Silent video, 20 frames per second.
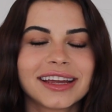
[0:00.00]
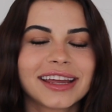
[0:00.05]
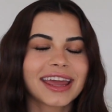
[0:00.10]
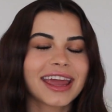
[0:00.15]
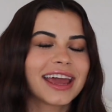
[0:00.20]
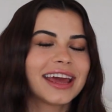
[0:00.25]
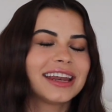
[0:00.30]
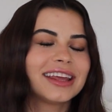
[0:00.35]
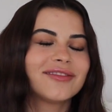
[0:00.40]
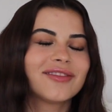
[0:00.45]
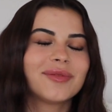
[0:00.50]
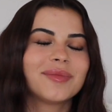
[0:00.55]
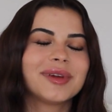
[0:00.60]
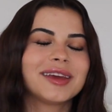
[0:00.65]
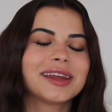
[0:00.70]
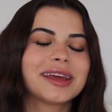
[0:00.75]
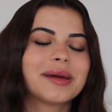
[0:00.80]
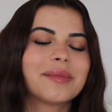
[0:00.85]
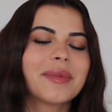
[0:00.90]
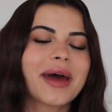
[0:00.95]
can't even
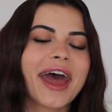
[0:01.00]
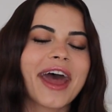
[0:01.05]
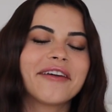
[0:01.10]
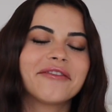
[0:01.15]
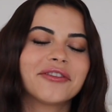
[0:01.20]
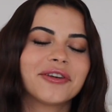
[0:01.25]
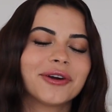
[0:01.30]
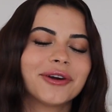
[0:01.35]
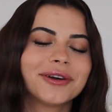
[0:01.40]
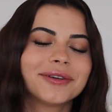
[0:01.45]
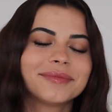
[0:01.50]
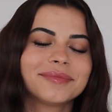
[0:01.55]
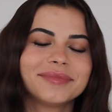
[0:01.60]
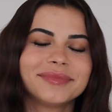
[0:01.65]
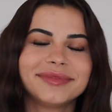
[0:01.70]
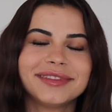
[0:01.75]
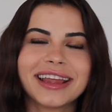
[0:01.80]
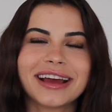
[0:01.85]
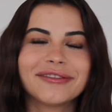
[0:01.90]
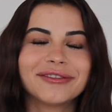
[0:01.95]
meet him ever,
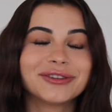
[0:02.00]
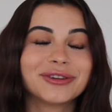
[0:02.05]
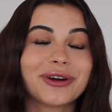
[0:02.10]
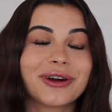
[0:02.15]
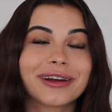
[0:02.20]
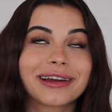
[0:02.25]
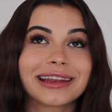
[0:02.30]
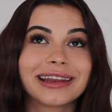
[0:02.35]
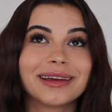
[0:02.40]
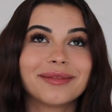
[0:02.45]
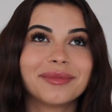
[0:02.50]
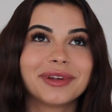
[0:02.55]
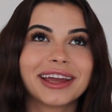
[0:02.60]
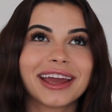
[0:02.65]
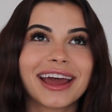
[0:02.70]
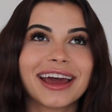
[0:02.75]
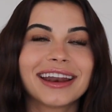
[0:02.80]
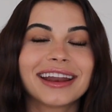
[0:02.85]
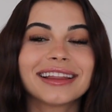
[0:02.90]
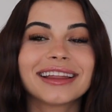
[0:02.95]
never talking to him again.